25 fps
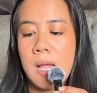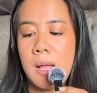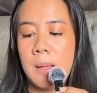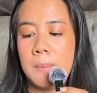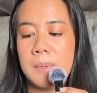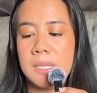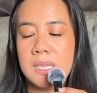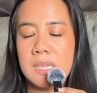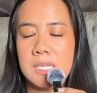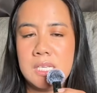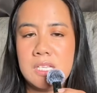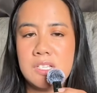
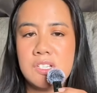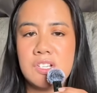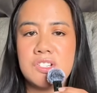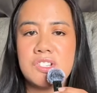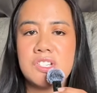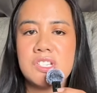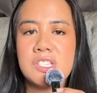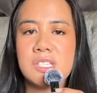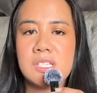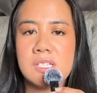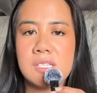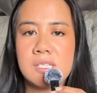But these are
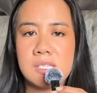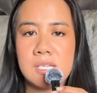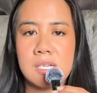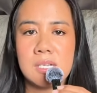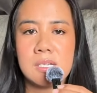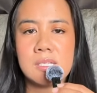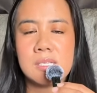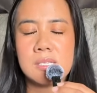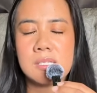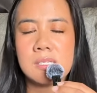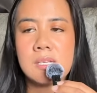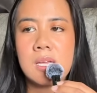just the
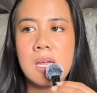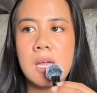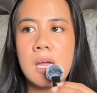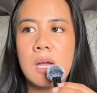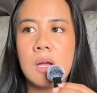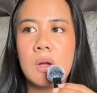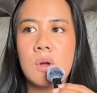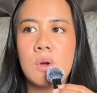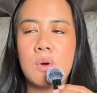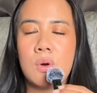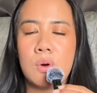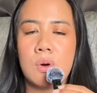6
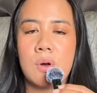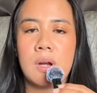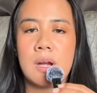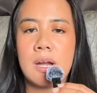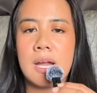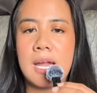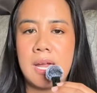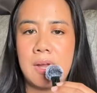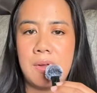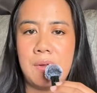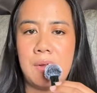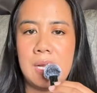core
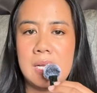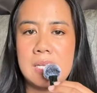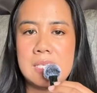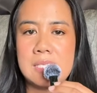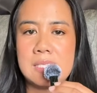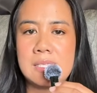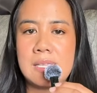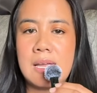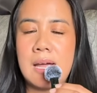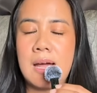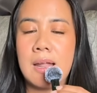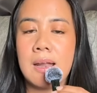
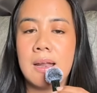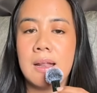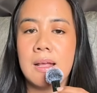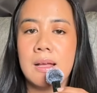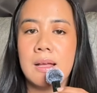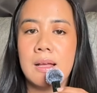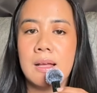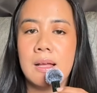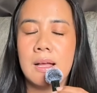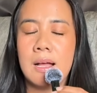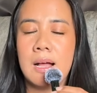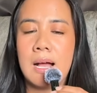areas that
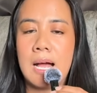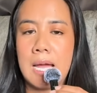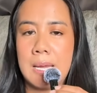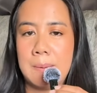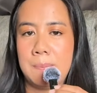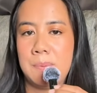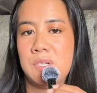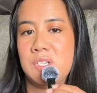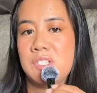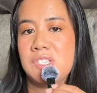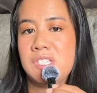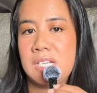I
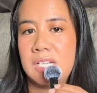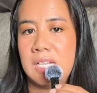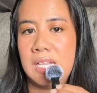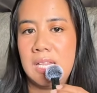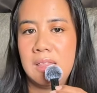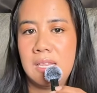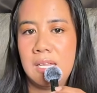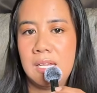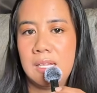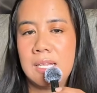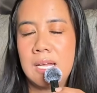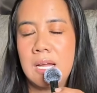personally
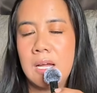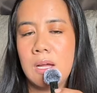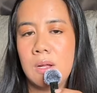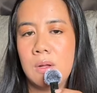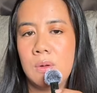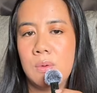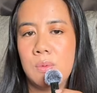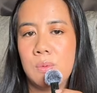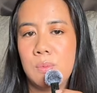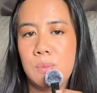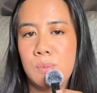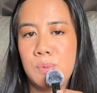think that
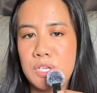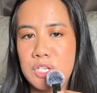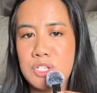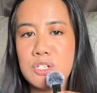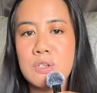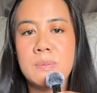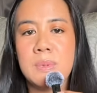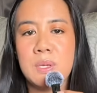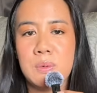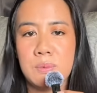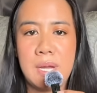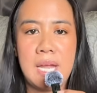we
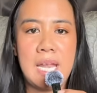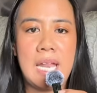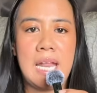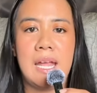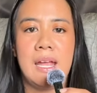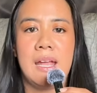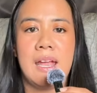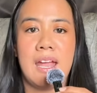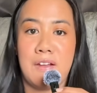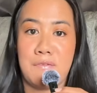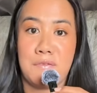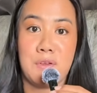should be
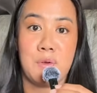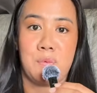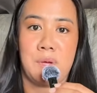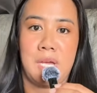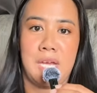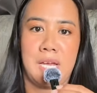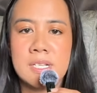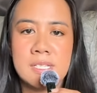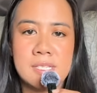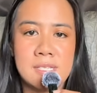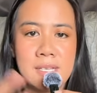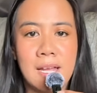rating every week.
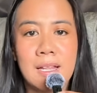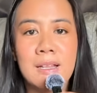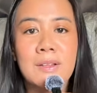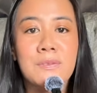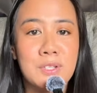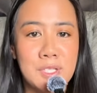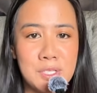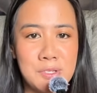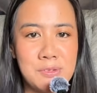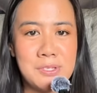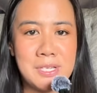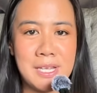On a scale of
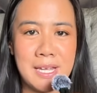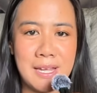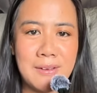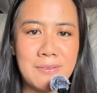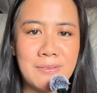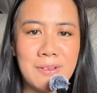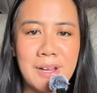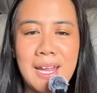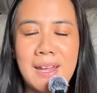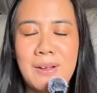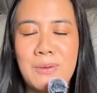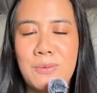1 to 10,
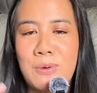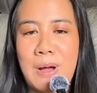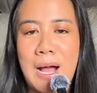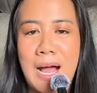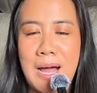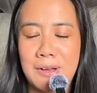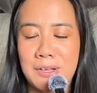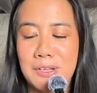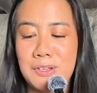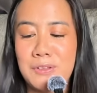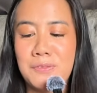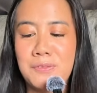right? Well,
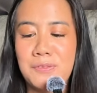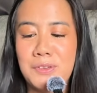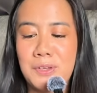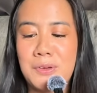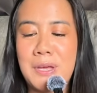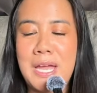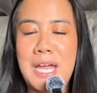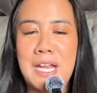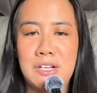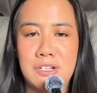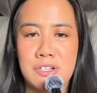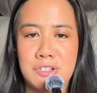how do you feel
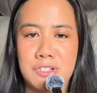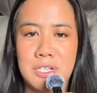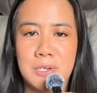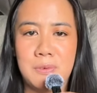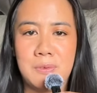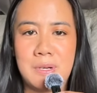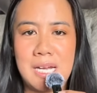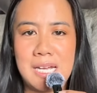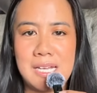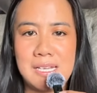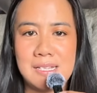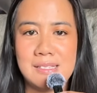energy
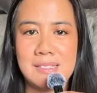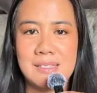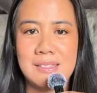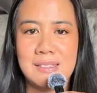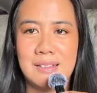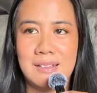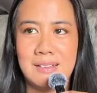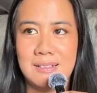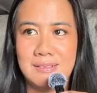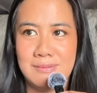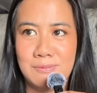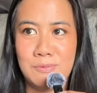wise
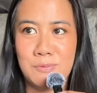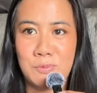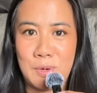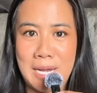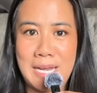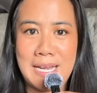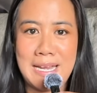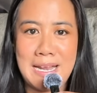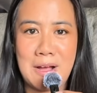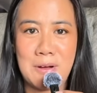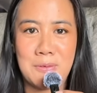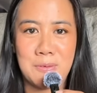
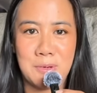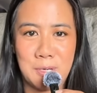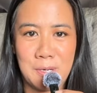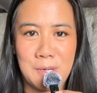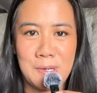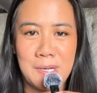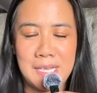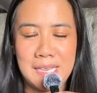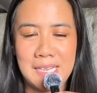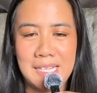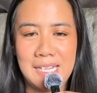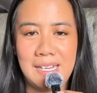right now,
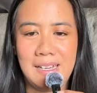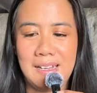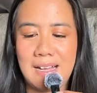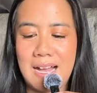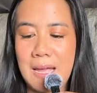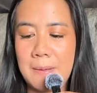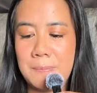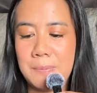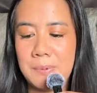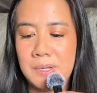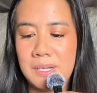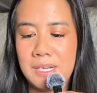currently?
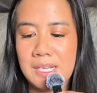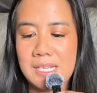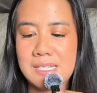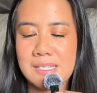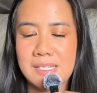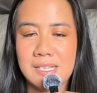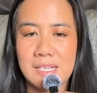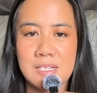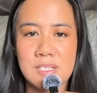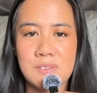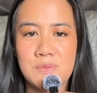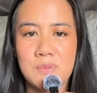I put a
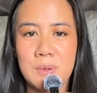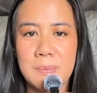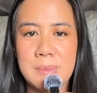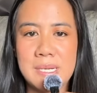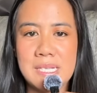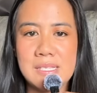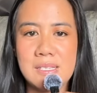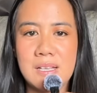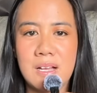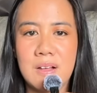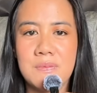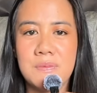6 for
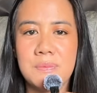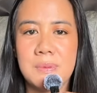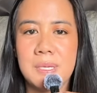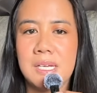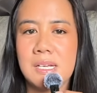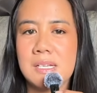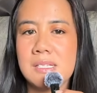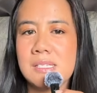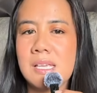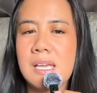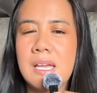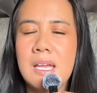myself
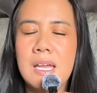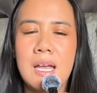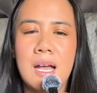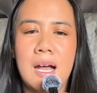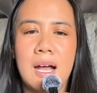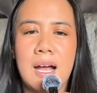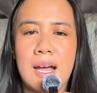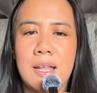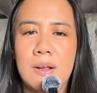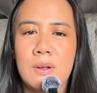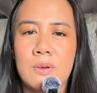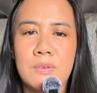because
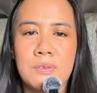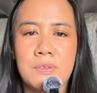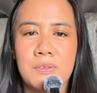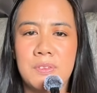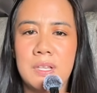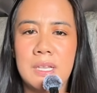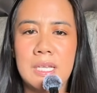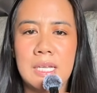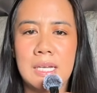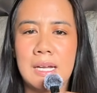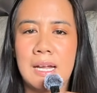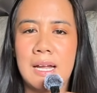I don't
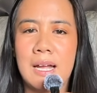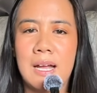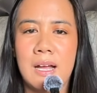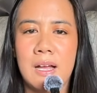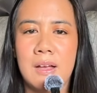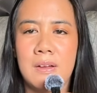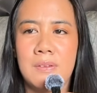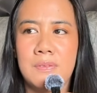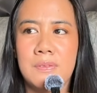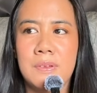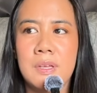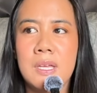feel like I
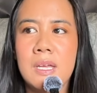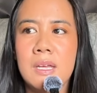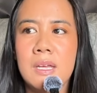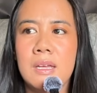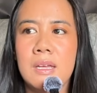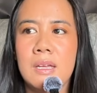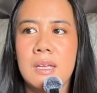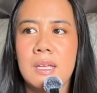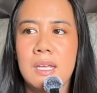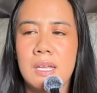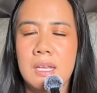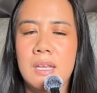have
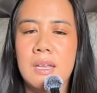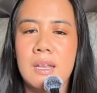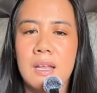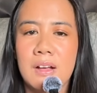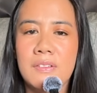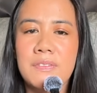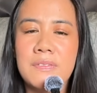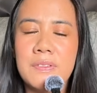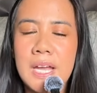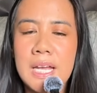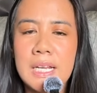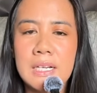
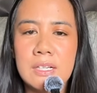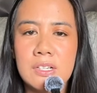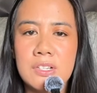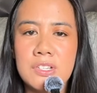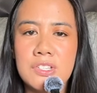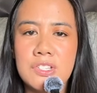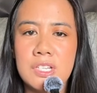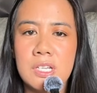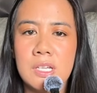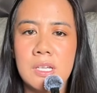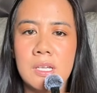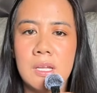enough
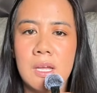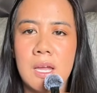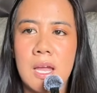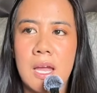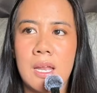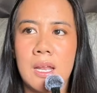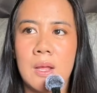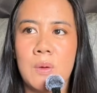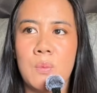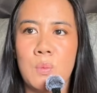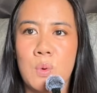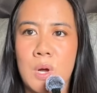energy
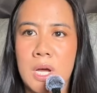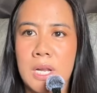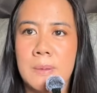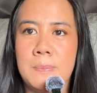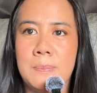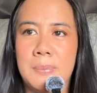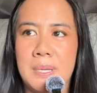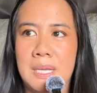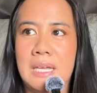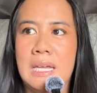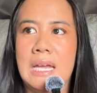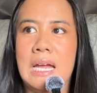and I want to
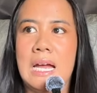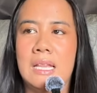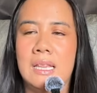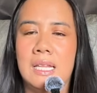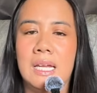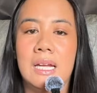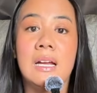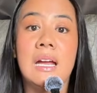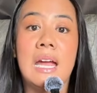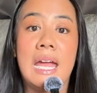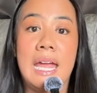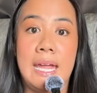be at
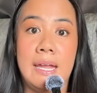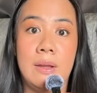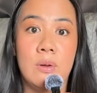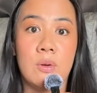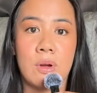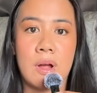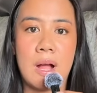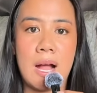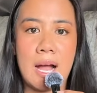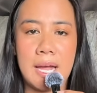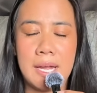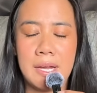like a 8 or
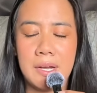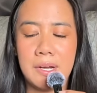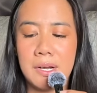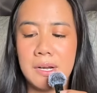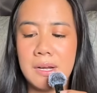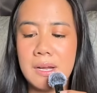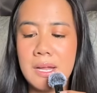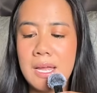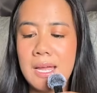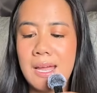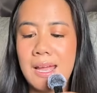higher.